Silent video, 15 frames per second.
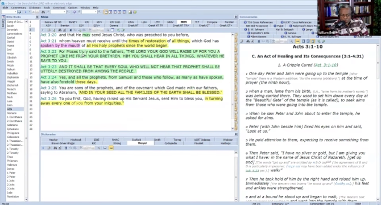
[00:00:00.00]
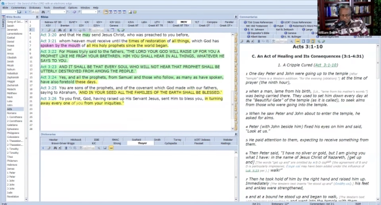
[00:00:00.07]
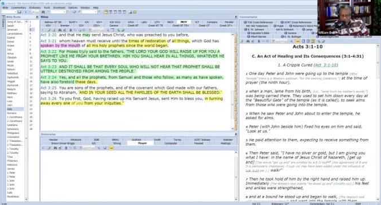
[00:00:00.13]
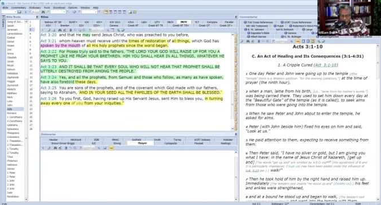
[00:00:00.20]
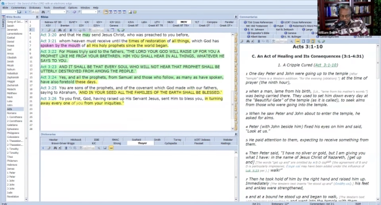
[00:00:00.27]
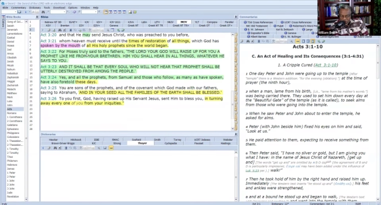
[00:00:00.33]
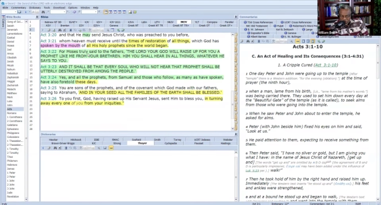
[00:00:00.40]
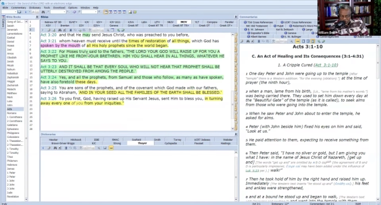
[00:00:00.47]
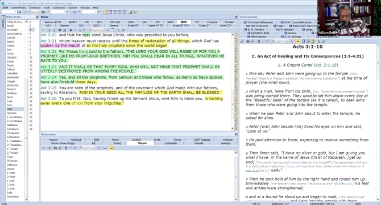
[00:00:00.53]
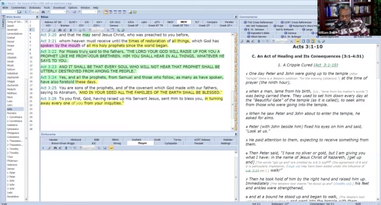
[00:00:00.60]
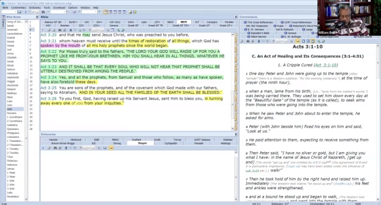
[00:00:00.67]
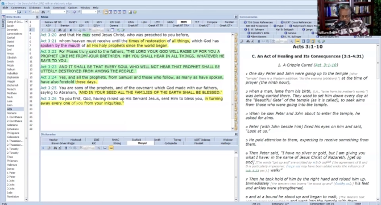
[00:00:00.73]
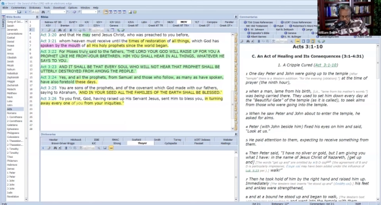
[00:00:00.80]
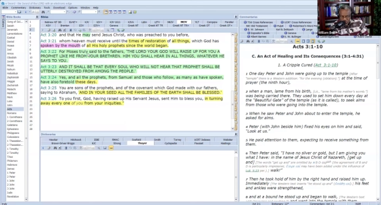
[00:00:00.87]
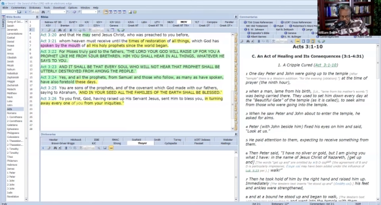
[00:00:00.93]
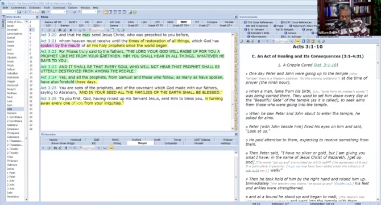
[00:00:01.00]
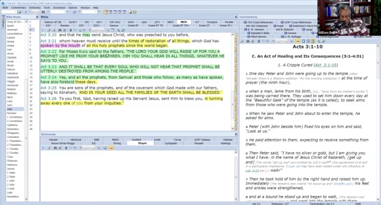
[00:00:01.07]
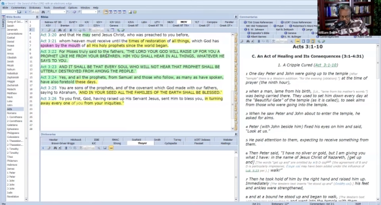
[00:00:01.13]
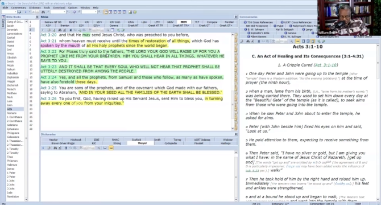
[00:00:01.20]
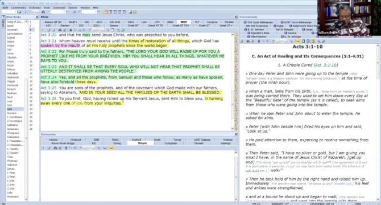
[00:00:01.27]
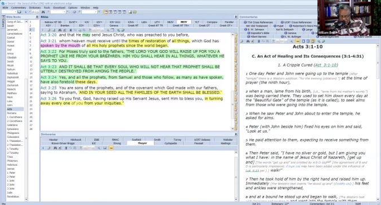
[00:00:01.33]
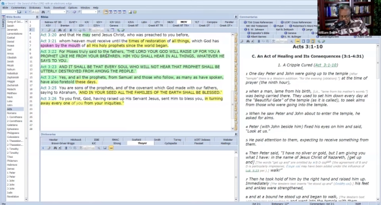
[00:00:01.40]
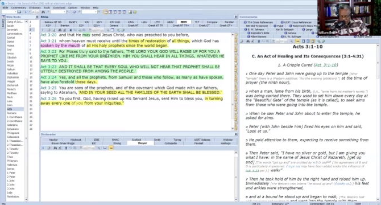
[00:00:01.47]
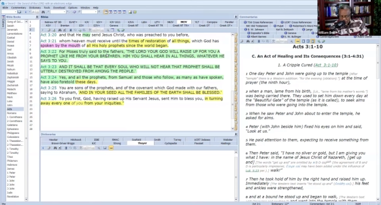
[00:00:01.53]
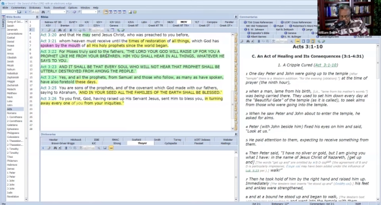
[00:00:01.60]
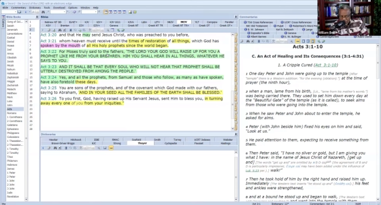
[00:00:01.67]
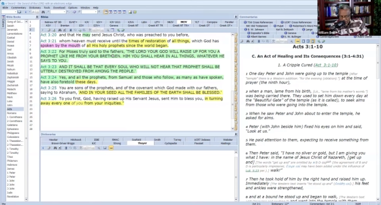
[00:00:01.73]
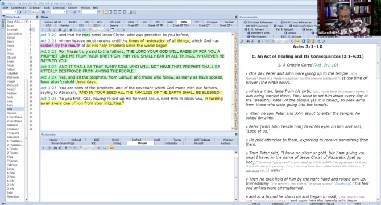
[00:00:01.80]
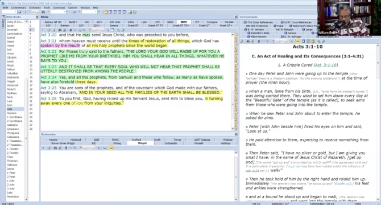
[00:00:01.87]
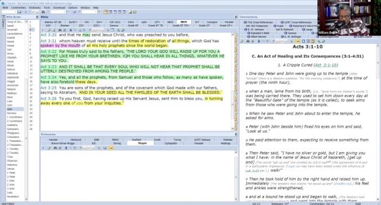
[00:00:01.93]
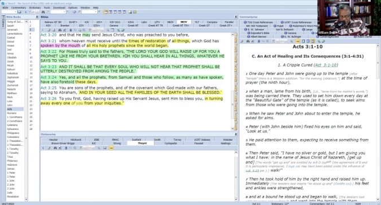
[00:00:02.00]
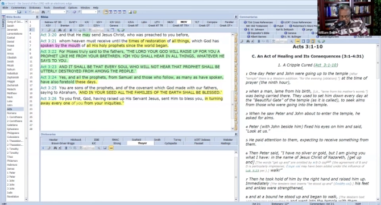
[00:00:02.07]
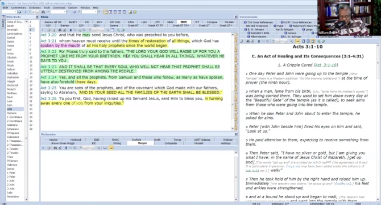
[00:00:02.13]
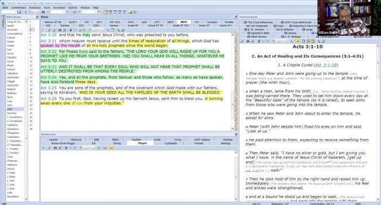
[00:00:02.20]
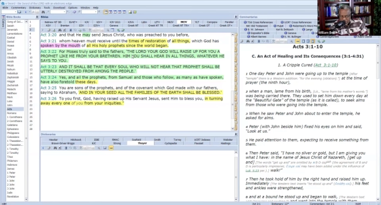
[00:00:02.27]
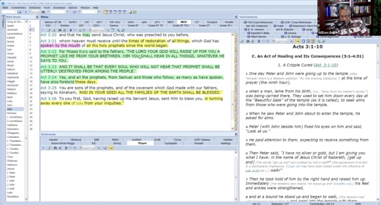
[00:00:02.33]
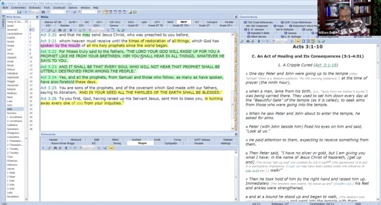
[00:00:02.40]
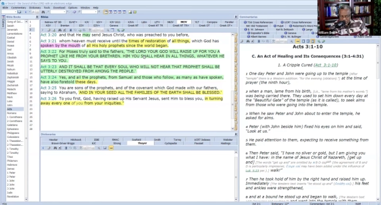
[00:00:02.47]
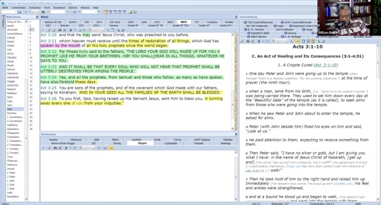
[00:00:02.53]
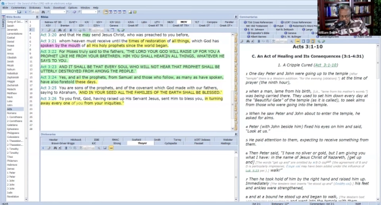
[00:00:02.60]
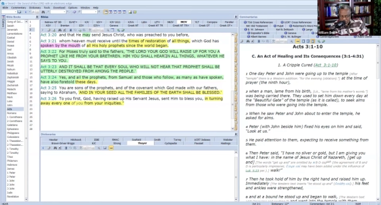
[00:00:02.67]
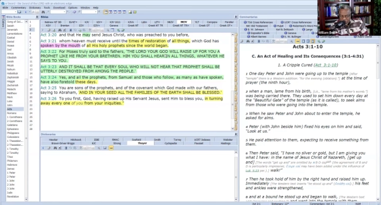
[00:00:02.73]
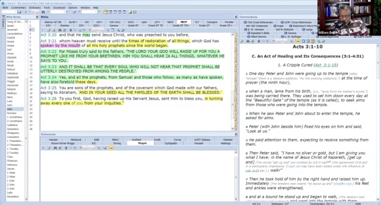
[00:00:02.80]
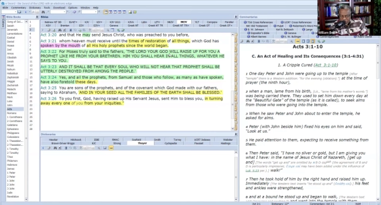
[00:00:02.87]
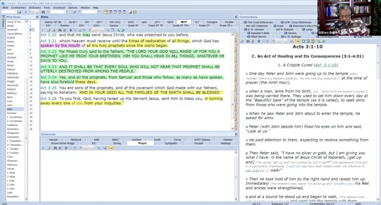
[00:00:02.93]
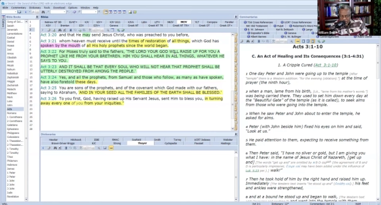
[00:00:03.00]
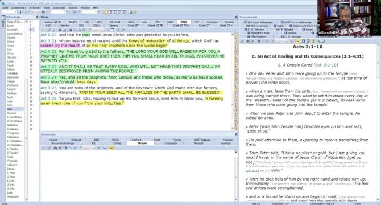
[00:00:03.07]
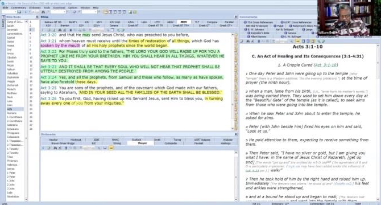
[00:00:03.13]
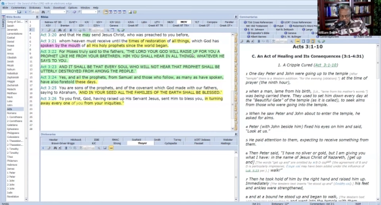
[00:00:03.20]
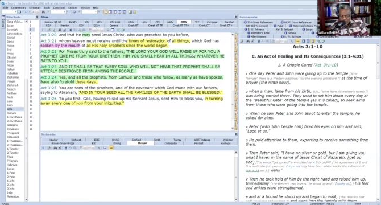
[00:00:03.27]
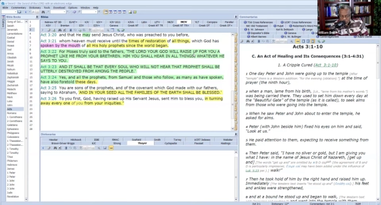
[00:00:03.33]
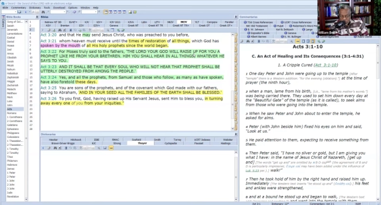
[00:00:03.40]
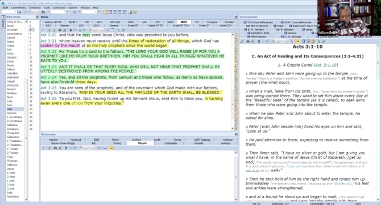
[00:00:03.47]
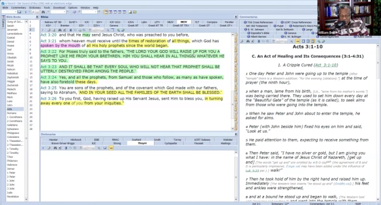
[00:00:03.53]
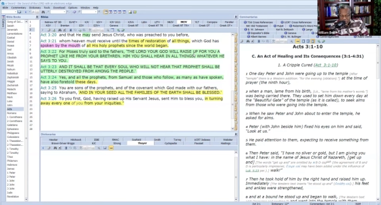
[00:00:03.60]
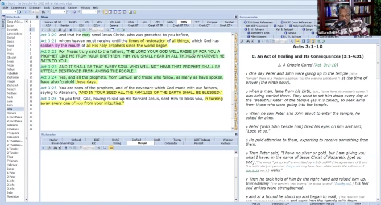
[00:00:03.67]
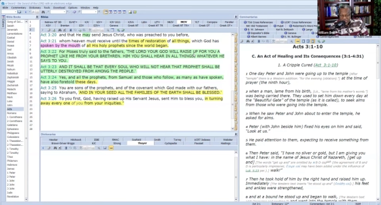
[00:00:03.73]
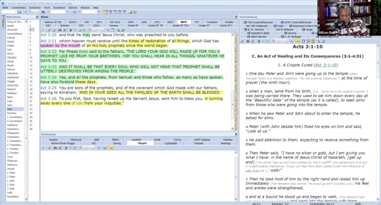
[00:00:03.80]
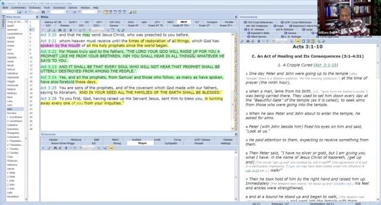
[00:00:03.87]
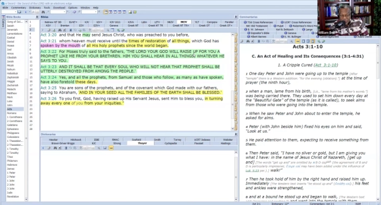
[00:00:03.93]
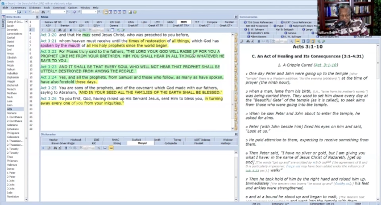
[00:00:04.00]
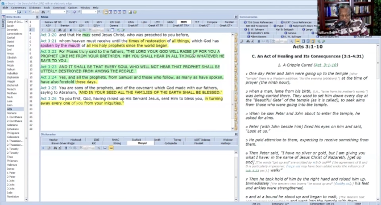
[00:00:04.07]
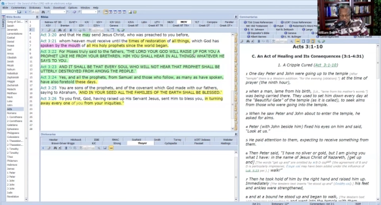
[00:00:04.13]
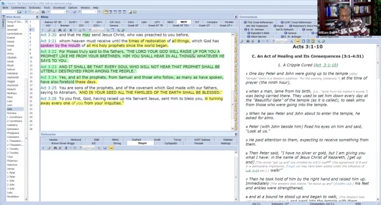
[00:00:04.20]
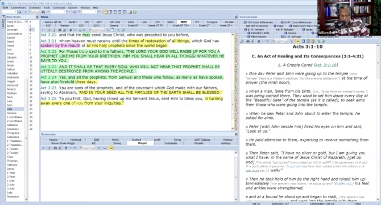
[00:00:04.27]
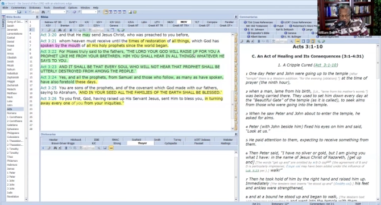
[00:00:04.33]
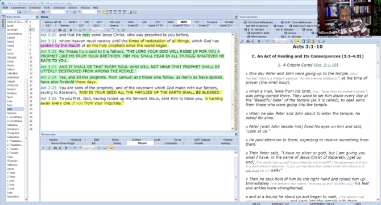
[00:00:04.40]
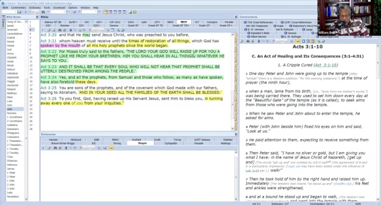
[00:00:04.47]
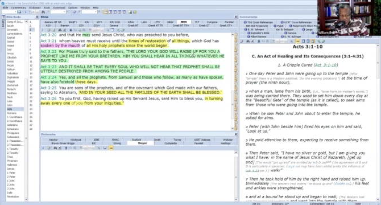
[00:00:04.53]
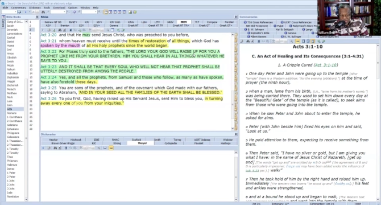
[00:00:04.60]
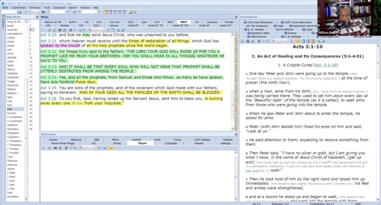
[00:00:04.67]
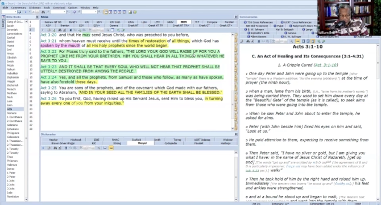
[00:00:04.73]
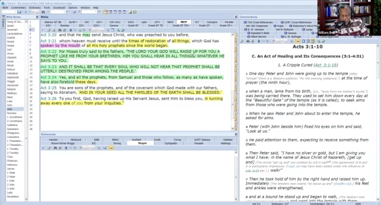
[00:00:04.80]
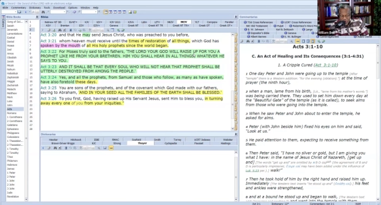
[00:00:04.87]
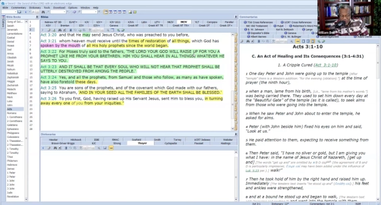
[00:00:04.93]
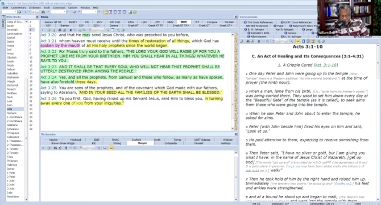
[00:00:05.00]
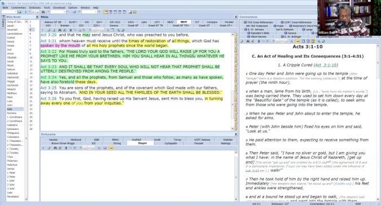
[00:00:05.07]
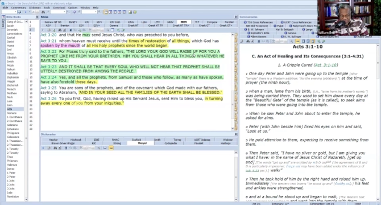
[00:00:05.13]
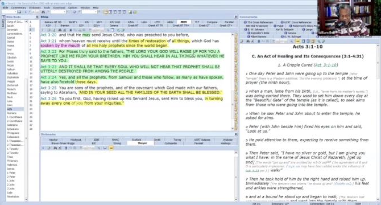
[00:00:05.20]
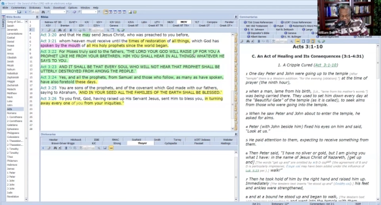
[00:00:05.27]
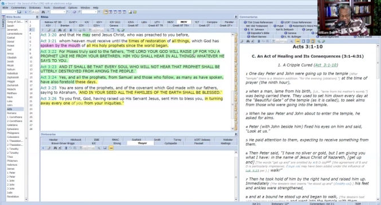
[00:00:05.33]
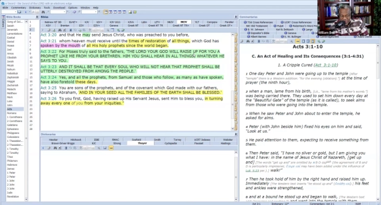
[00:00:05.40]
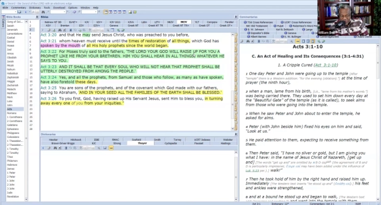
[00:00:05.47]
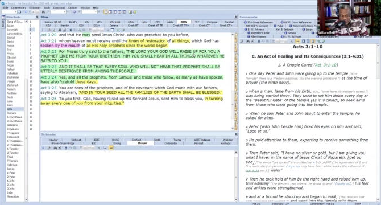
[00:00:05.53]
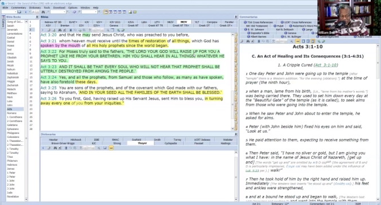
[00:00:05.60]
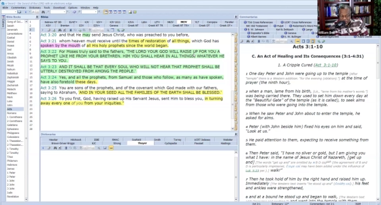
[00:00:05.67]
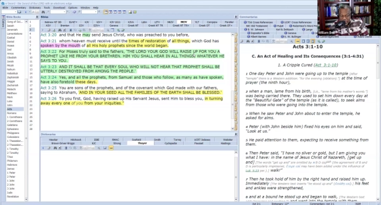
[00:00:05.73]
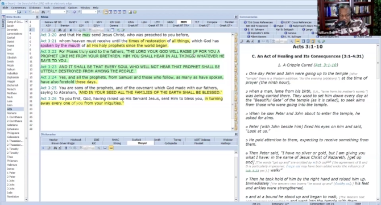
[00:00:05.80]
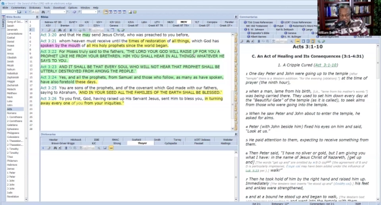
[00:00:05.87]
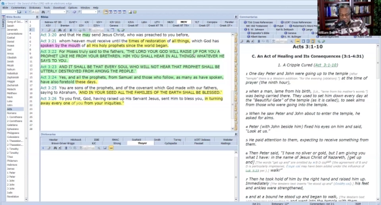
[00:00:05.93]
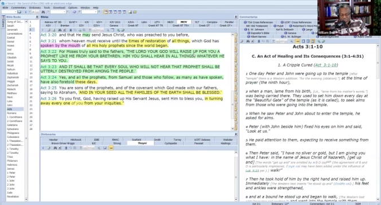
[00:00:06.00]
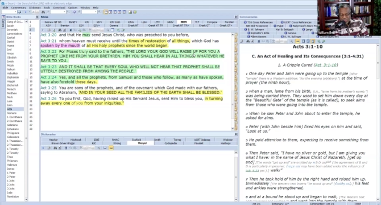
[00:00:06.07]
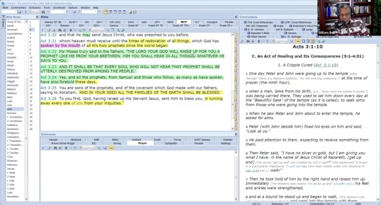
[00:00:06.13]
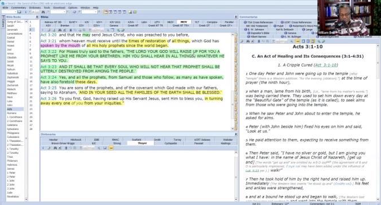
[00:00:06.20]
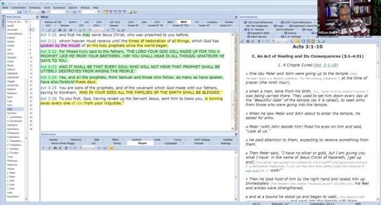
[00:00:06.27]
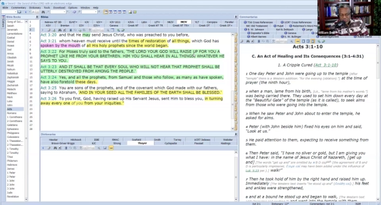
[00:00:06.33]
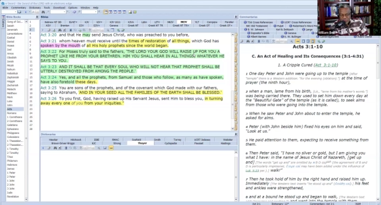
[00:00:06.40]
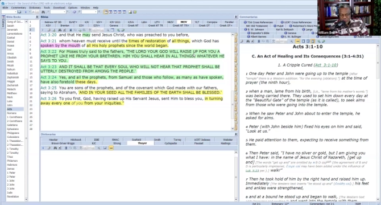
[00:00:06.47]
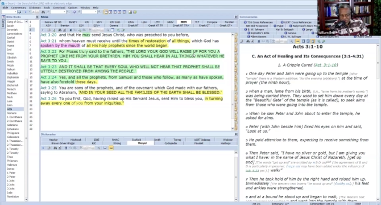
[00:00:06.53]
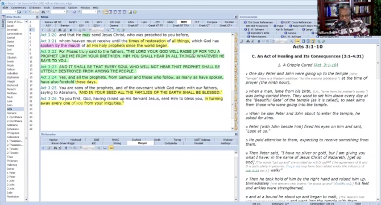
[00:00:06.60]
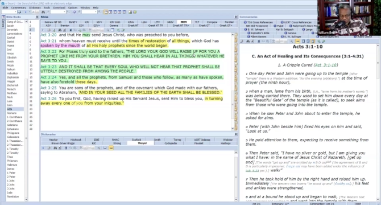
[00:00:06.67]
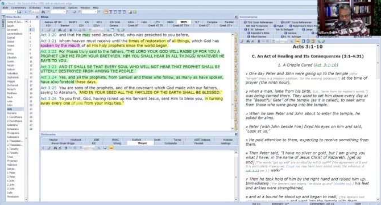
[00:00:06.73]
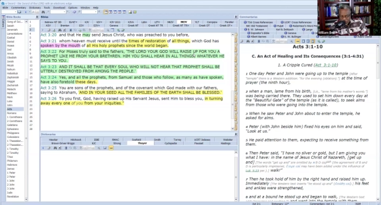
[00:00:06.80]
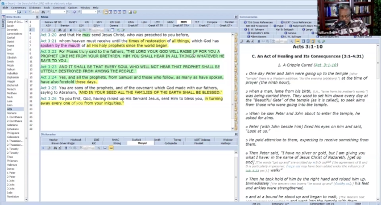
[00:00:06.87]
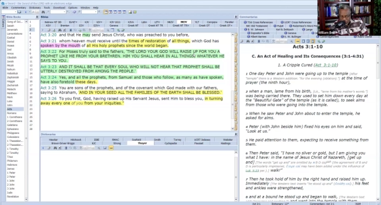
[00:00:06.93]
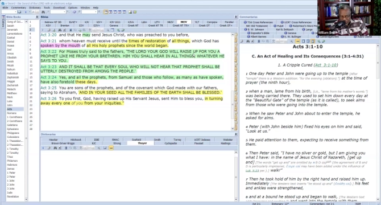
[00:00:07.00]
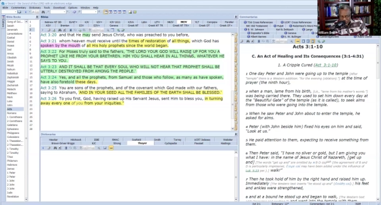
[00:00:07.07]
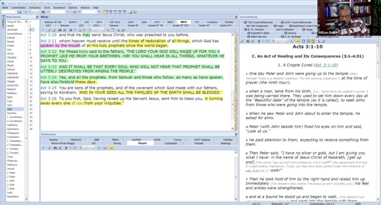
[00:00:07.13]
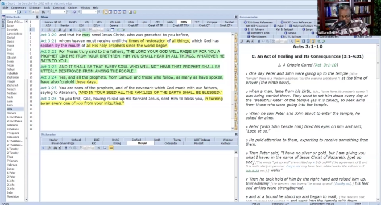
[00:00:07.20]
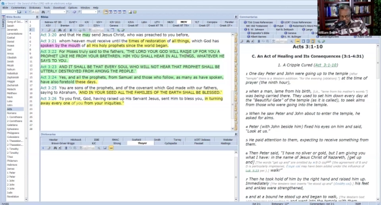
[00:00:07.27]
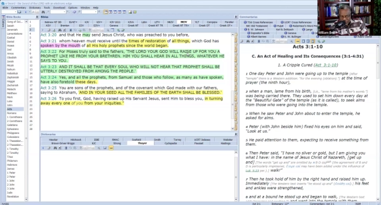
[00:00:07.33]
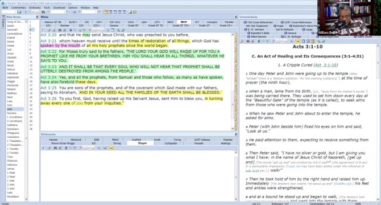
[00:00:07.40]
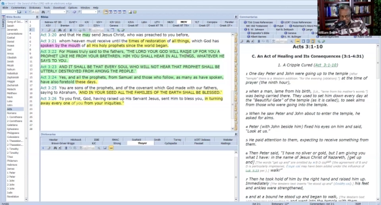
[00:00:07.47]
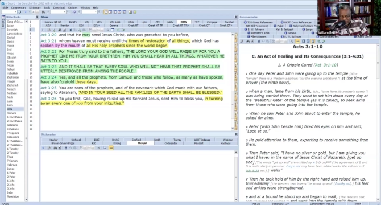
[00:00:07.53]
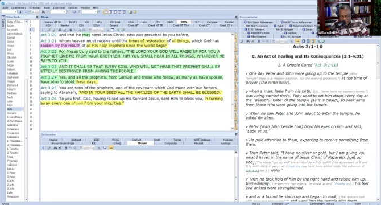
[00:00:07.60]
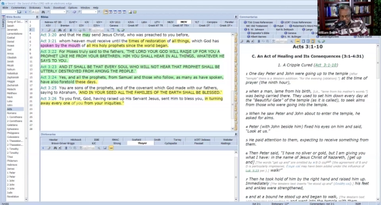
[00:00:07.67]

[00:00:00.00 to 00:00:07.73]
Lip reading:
Nobody's mouth can be seen.